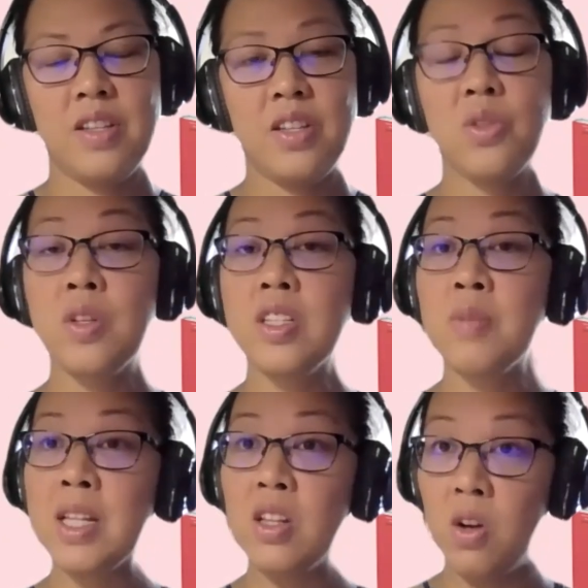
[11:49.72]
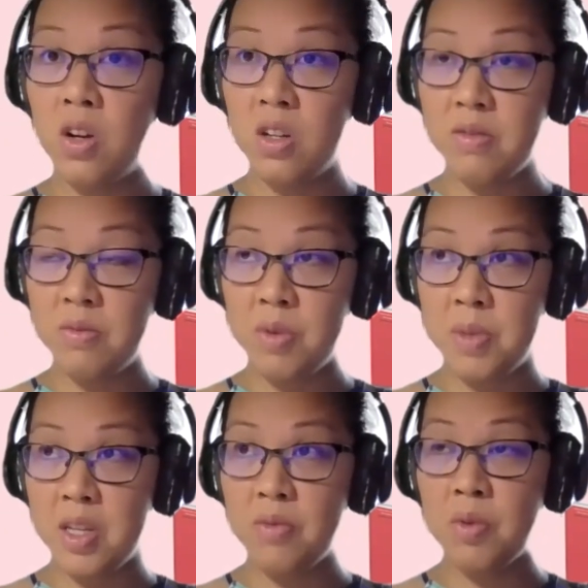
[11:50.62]
So it's a bit long for
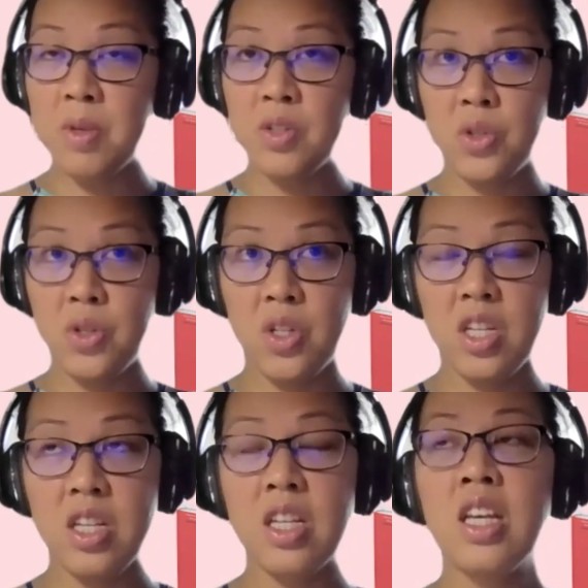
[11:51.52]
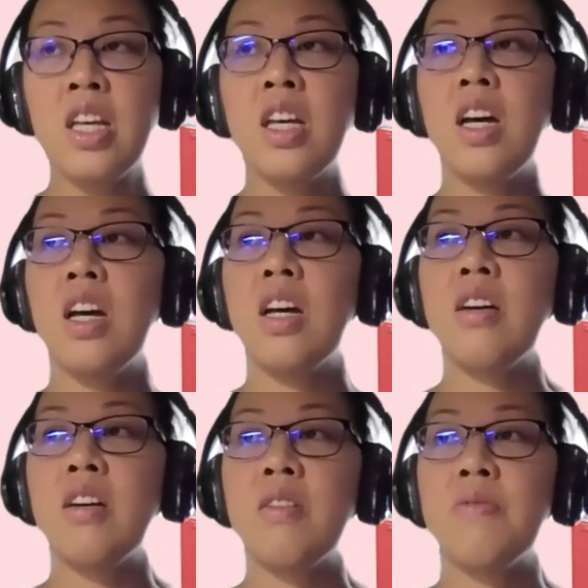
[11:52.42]
me, for my journey.
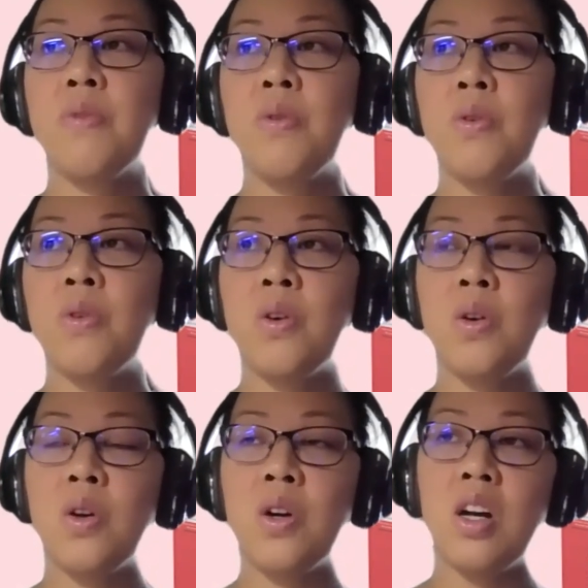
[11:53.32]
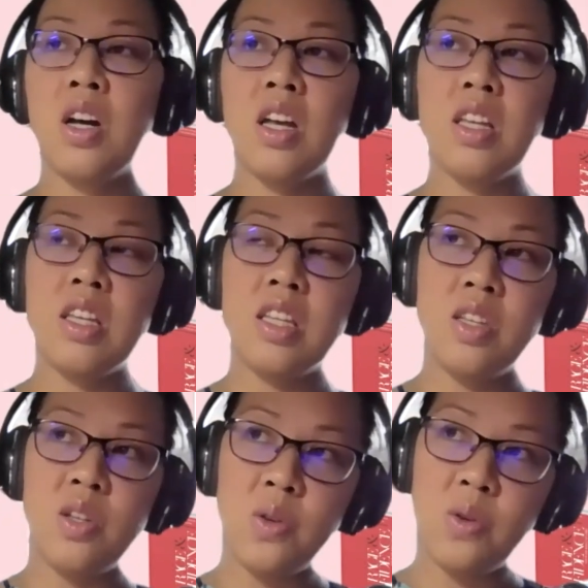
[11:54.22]
For
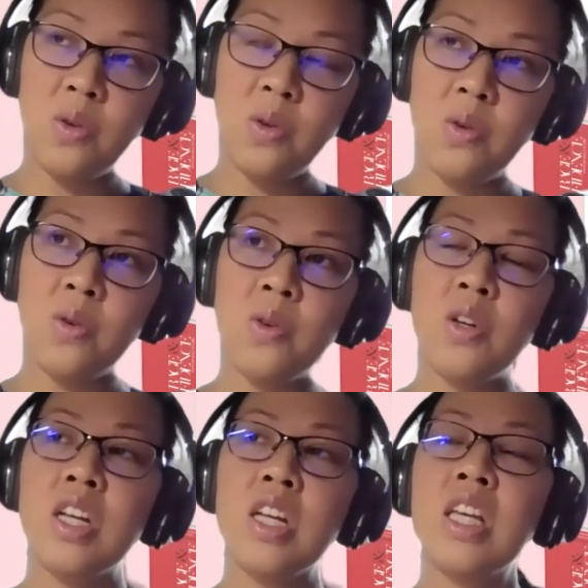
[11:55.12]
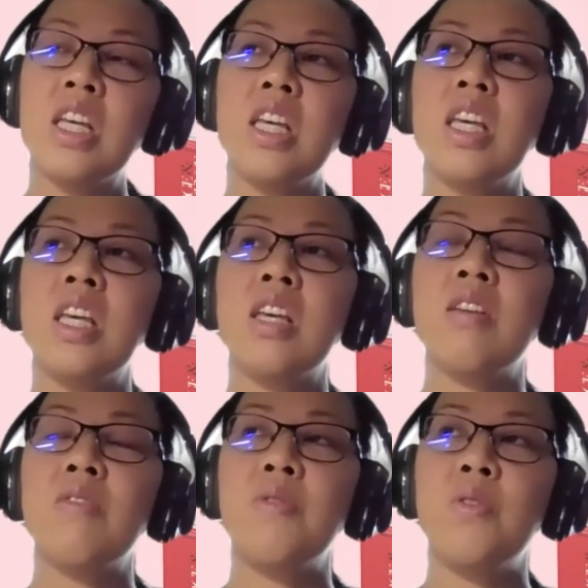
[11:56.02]
you,
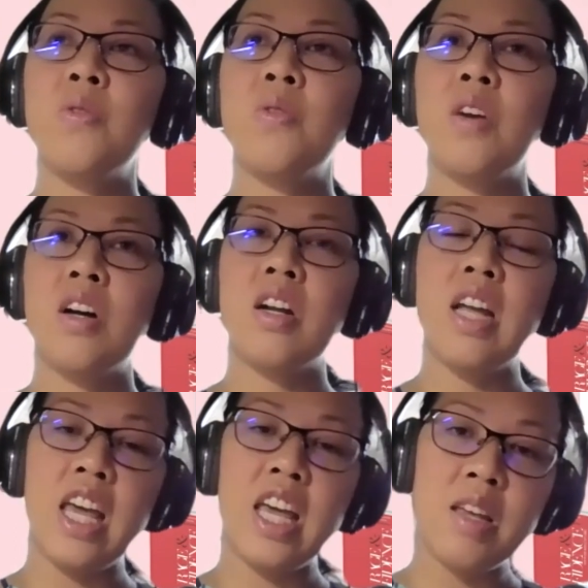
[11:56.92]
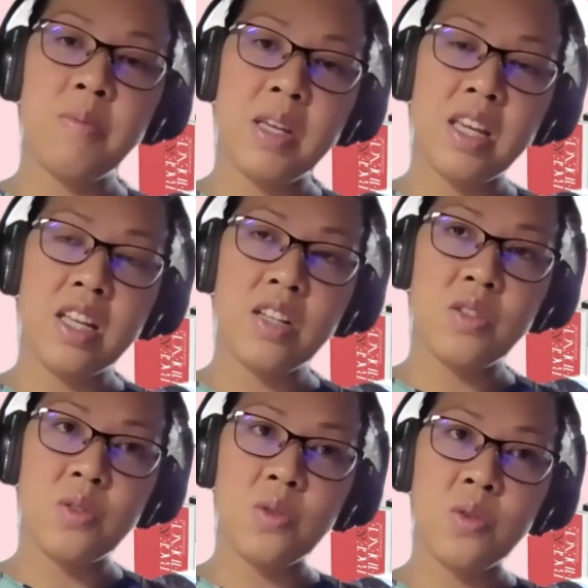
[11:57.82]
if you are aiming
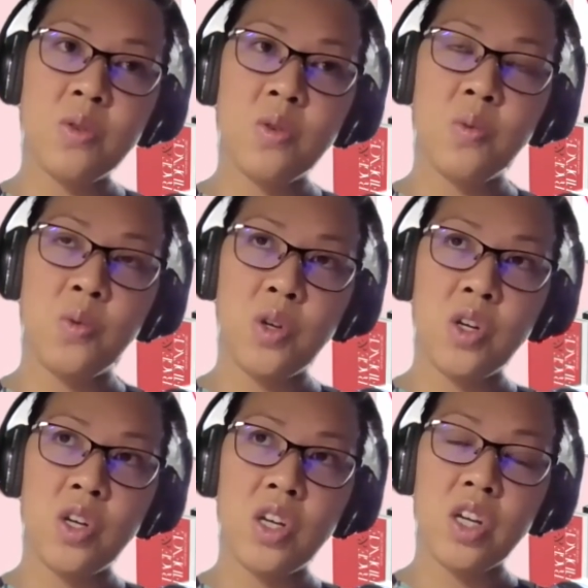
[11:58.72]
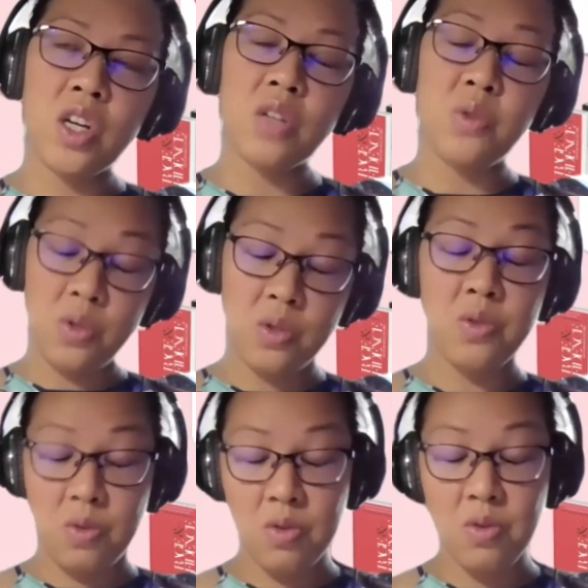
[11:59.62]
to work to
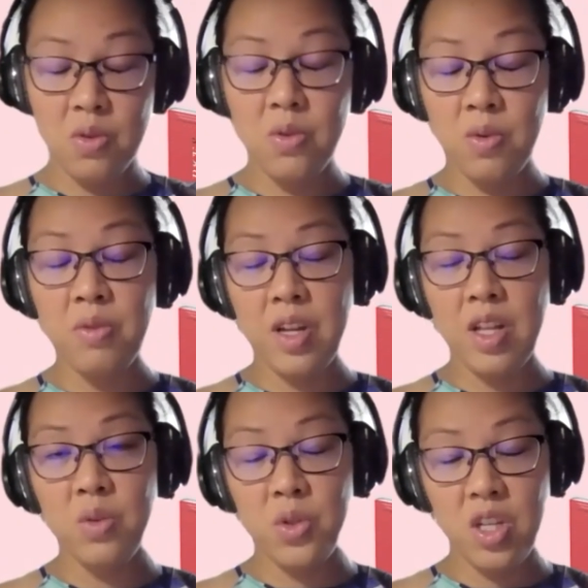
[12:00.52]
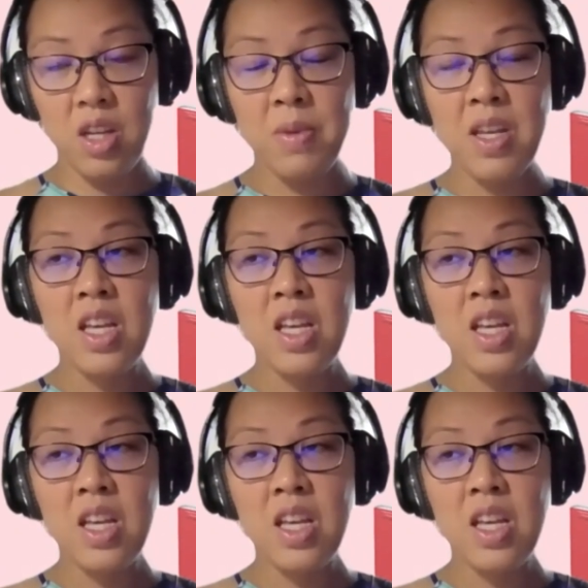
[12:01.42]
do a fellowship,